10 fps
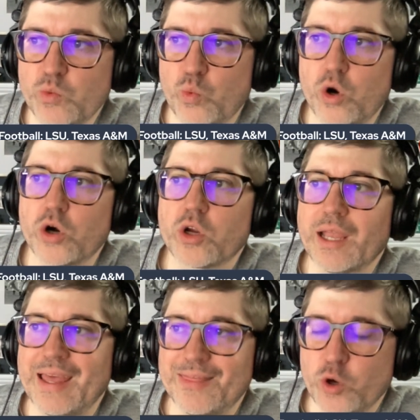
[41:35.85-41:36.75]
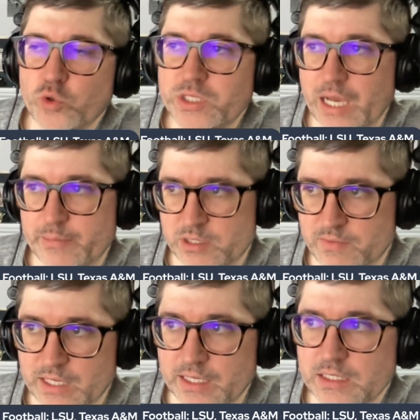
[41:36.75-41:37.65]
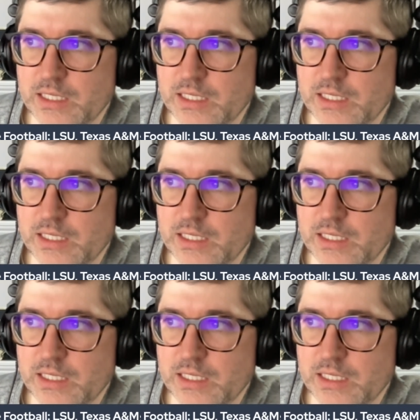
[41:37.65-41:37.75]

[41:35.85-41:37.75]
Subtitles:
work and those types of things.